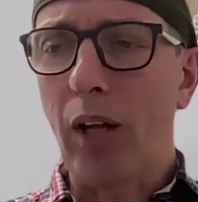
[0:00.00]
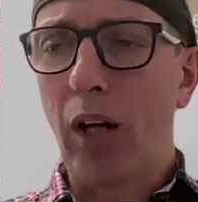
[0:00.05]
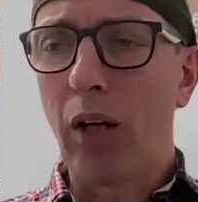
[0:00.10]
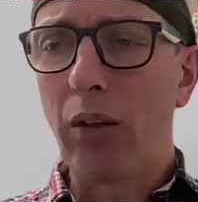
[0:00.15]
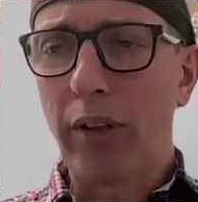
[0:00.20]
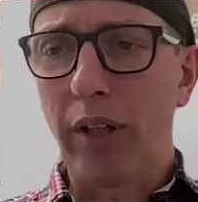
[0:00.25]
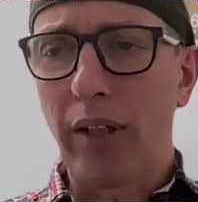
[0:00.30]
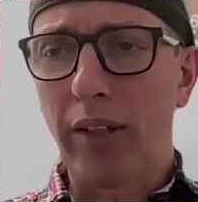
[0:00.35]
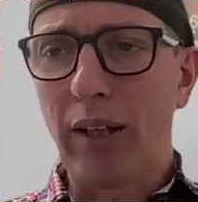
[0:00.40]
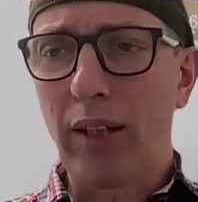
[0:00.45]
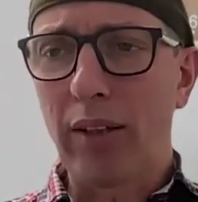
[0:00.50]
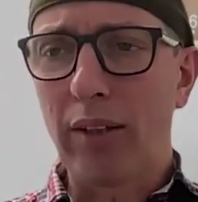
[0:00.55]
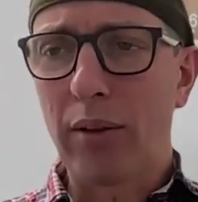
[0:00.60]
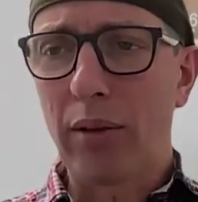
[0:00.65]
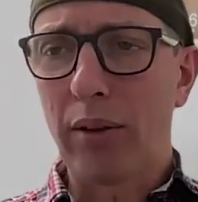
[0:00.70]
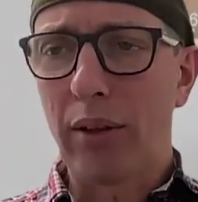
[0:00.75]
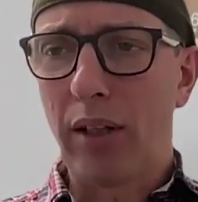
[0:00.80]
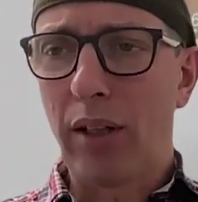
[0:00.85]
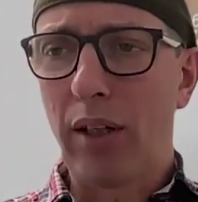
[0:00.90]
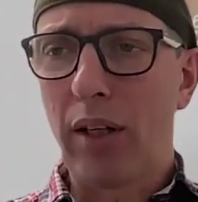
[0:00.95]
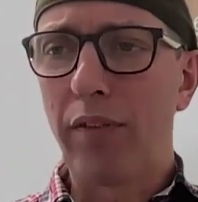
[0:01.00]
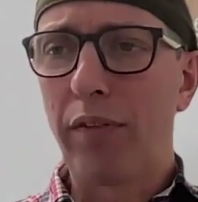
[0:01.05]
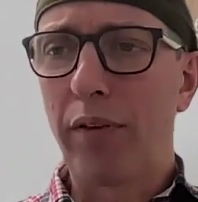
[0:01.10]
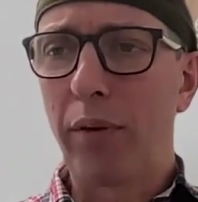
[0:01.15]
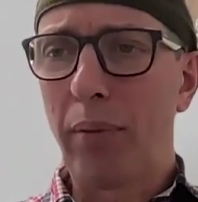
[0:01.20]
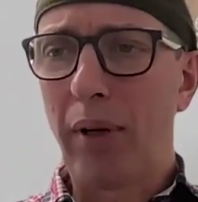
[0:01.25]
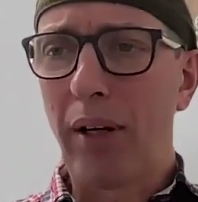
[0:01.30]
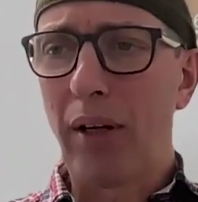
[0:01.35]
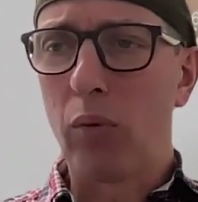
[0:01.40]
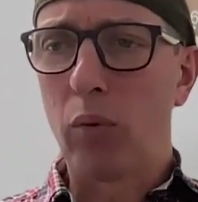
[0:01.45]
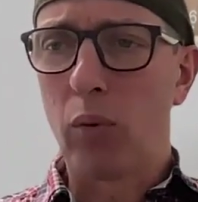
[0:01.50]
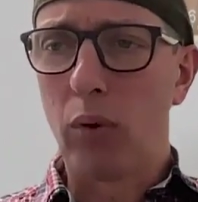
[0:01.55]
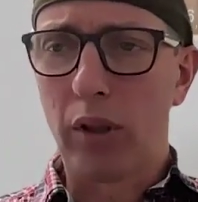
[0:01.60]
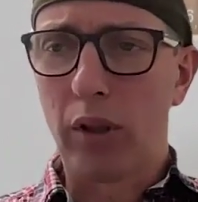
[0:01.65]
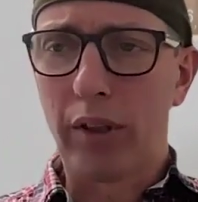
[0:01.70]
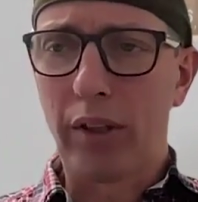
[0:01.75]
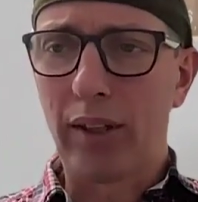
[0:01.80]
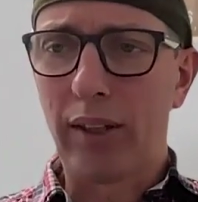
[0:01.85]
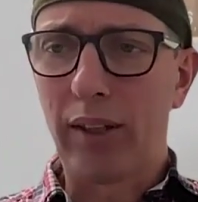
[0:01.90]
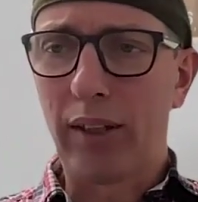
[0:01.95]
Okay, that's enough about
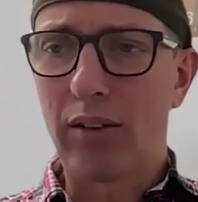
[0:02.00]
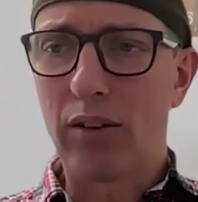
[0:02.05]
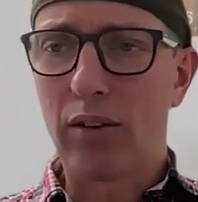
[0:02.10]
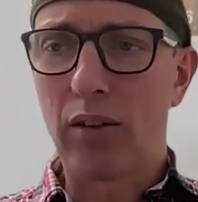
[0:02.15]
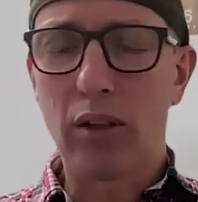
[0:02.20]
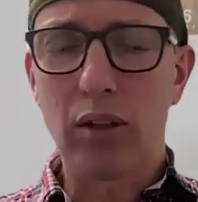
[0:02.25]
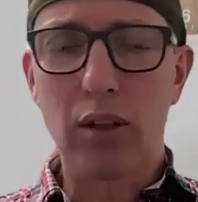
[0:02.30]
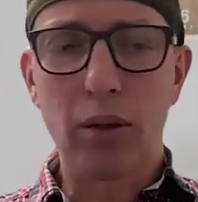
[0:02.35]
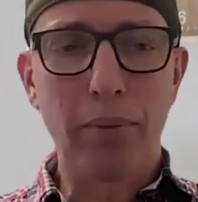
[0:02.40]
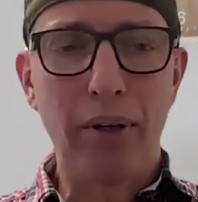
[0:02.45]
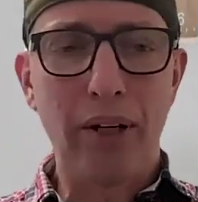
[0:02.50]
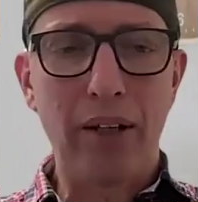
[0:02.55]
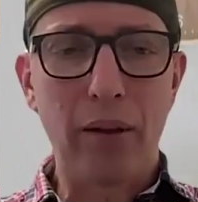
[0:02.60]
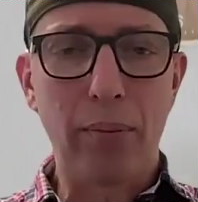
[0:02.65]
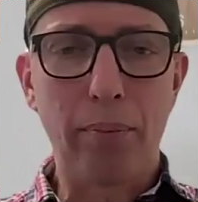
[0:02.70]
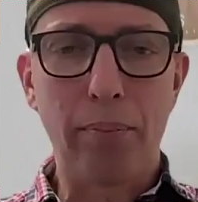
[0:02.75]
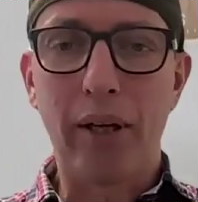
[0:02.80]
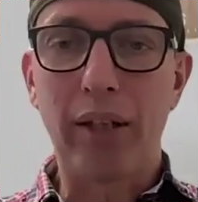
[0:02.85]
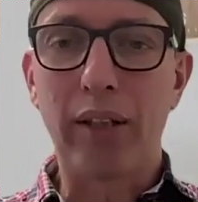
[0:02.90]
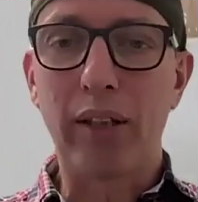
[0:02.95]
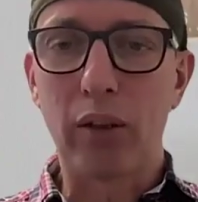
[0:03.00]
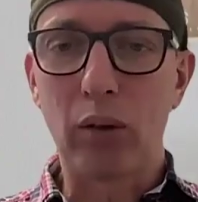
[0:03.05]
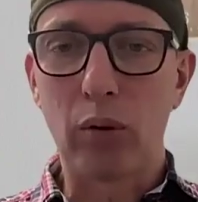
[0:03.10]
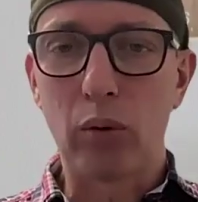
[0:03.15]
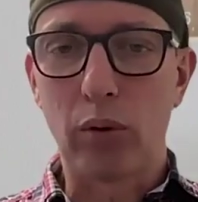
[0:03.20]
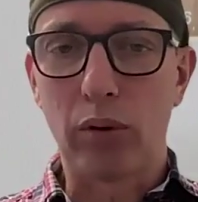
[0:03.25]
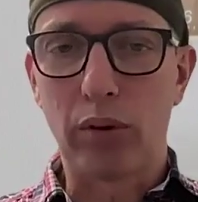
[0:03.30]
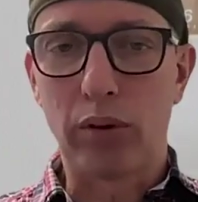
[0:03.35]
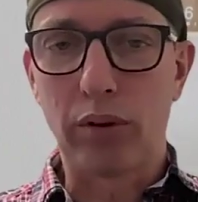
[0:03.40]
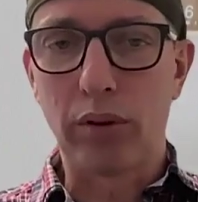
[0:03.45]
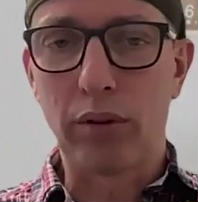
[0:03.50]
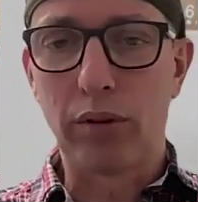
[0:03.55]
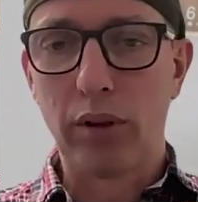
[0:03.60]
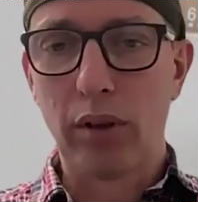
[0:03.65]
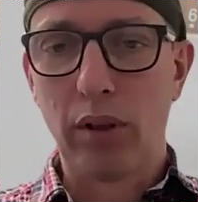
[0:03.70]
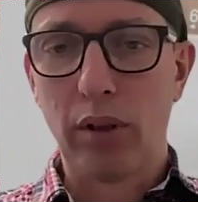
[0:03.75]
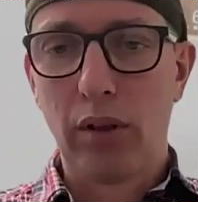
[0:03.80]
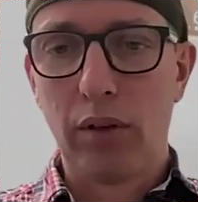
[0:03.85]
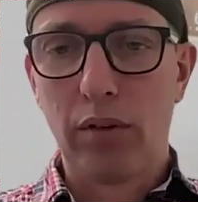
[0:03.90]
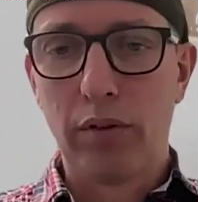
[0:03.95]
walking. Let's talk about the pecking order
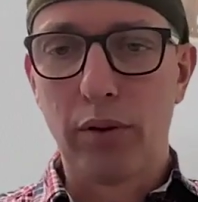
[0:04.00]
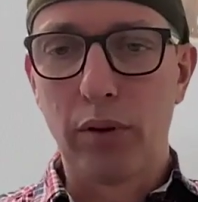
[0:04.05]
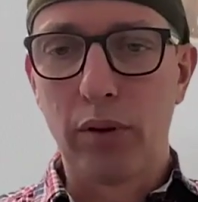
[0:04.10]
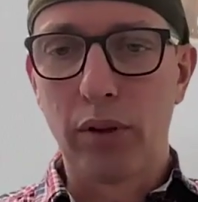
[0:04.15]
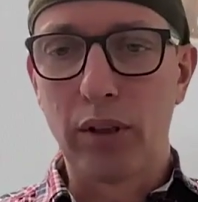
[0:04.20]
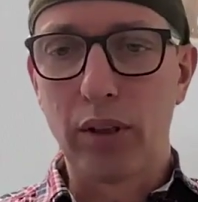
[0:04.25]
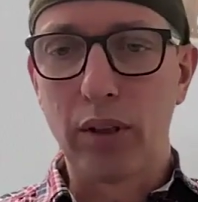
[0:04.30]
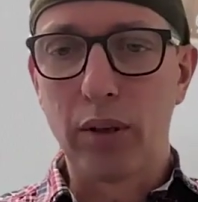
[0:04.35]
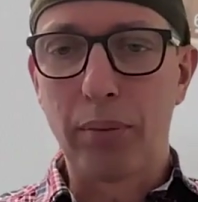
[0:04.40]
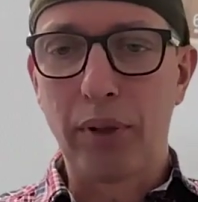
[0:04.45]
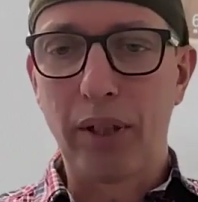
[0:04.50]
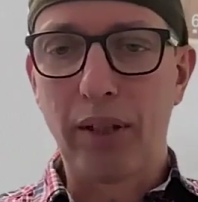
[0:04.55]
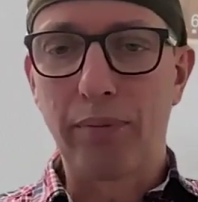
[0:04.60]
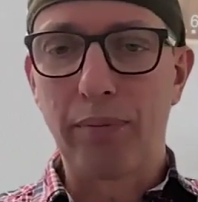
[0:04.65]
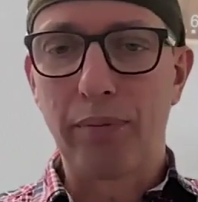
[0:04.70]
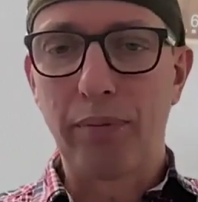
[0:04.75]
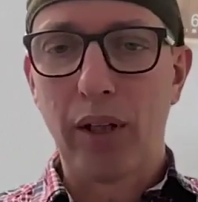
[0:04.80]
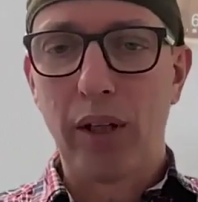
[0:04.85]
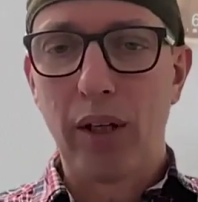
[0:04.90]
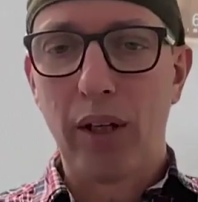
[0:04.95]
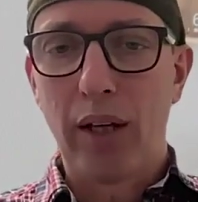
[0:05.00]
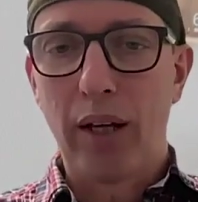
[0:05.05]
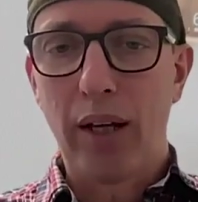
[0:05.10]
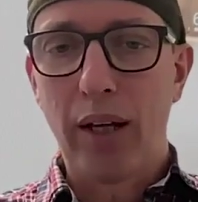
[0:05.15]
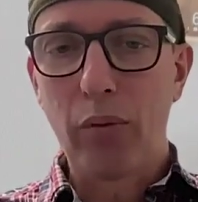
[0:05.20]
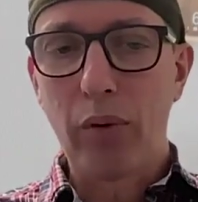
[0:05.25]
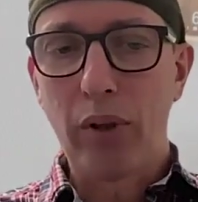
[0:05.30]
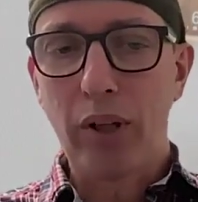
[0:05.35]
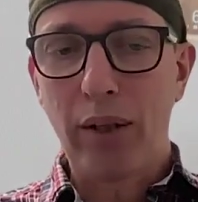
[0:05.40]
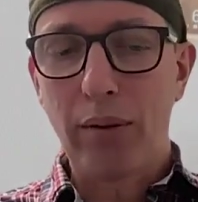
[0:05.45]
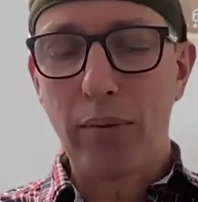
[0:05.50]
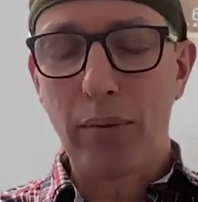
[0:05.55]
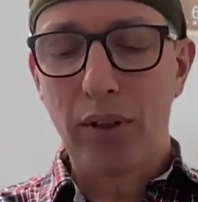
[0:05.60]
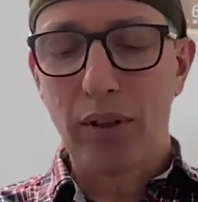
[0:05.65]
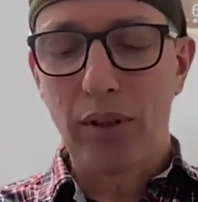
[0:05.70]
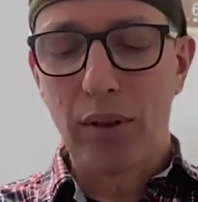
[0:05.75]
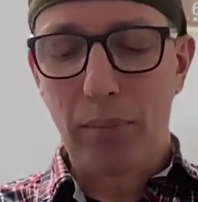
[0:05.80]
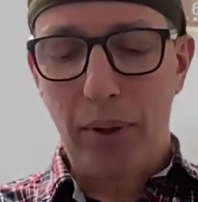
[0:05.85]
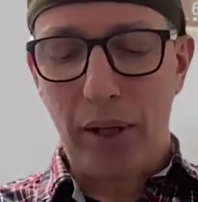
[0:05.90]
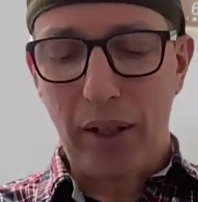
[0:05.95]
for a little bit. And when I
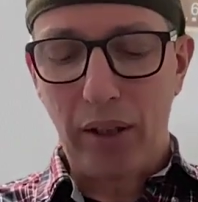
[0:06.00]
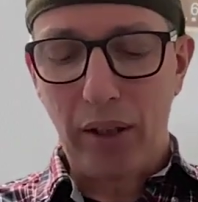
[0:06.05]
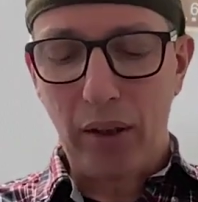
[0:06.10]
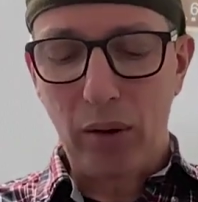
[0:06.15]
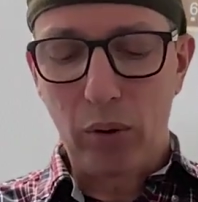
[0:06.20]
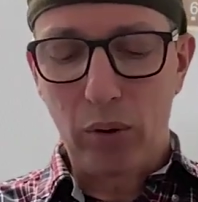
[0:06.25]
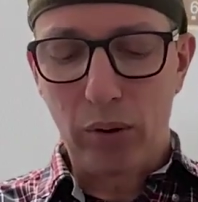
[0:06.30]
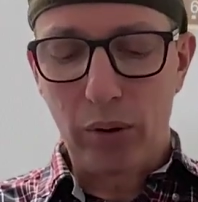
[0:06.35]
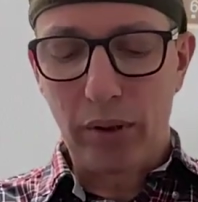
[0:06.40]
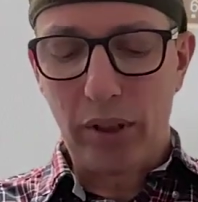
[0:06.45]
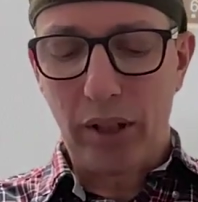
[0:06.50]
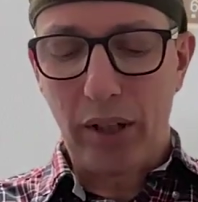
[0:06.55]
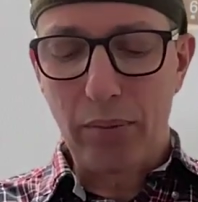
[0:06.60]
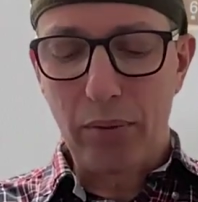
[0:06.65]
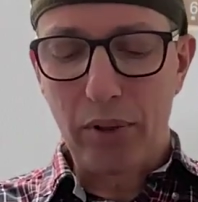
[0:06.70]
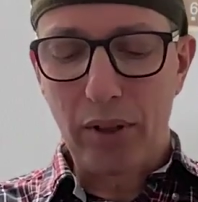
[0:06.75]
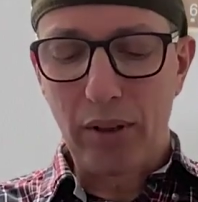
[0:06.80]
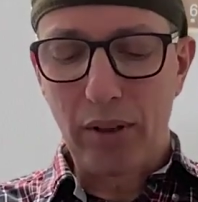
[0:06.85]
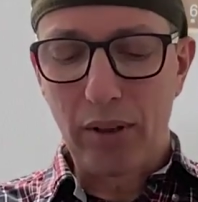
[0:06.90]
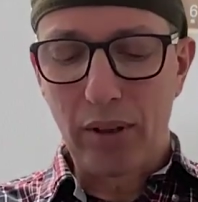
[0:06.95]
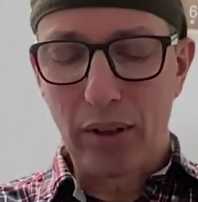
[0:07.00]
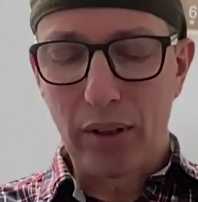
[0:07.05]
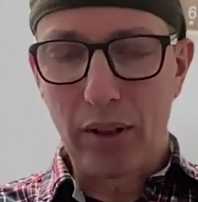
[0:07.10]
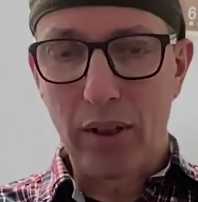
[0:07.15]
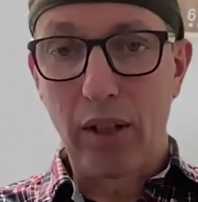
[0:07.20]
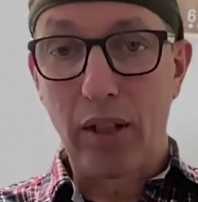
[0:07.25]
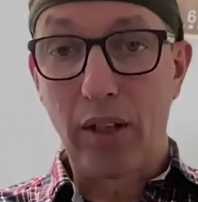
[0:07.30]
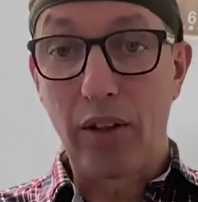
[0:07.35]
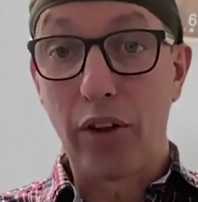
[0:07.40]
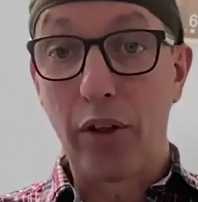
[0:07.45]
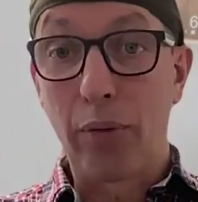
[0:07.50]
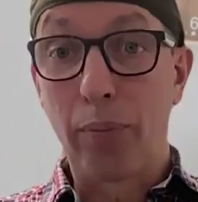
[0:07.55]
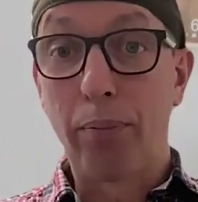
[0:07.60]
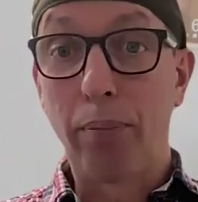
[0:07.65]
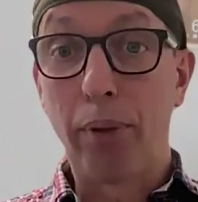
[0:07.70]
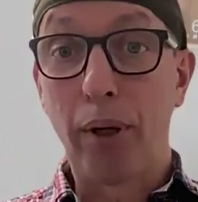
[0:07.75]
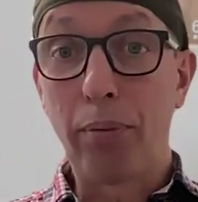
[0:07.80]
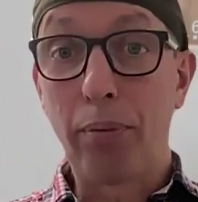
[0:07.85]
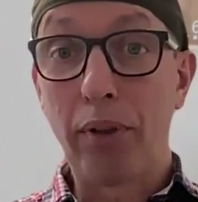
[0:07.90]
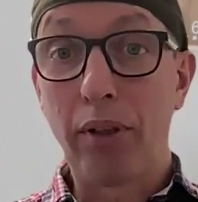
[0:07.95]
mean the pecking order, I mean the
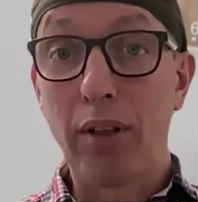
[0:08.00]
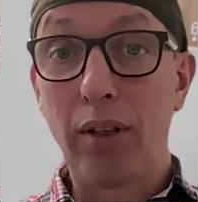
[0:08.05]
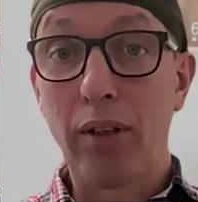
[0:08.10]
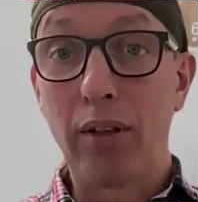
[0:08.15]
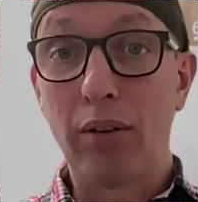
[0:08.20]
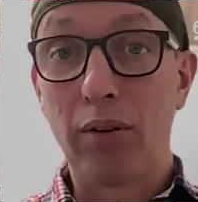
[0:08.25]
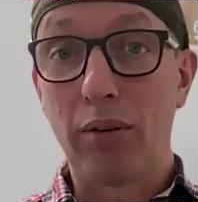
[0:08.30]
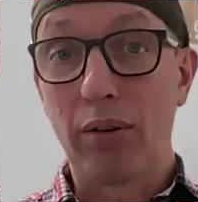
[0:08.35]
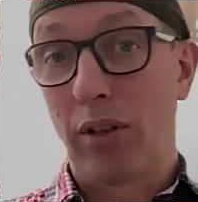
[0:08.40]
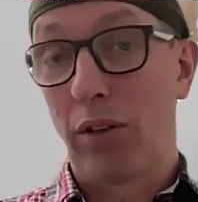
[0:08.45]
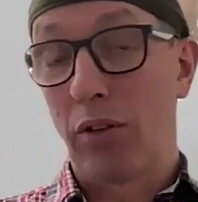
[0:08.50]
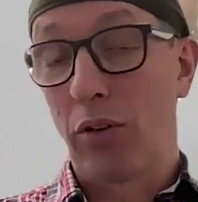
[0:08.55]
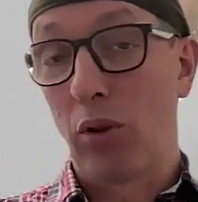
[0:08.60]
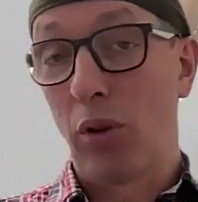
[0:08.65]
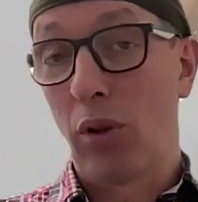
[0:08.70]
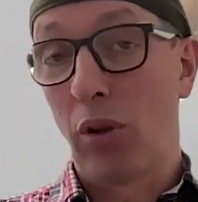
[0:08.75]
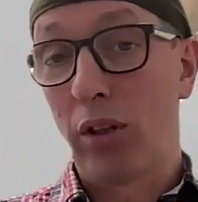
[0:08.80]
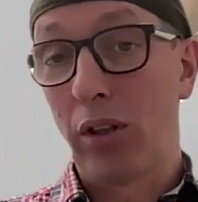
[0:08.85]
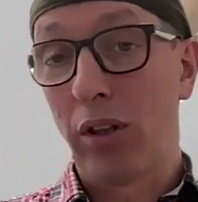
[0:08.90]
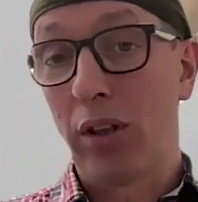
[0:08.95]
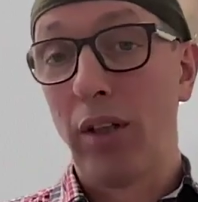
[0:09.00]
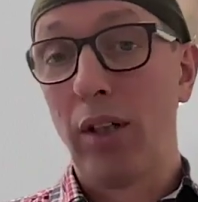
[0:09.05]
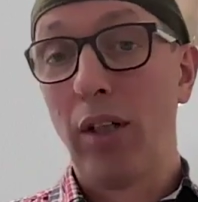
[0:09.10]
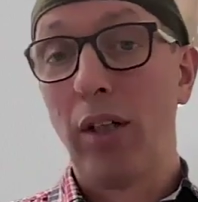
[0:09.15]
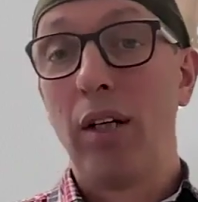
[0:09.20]
puppy or the dog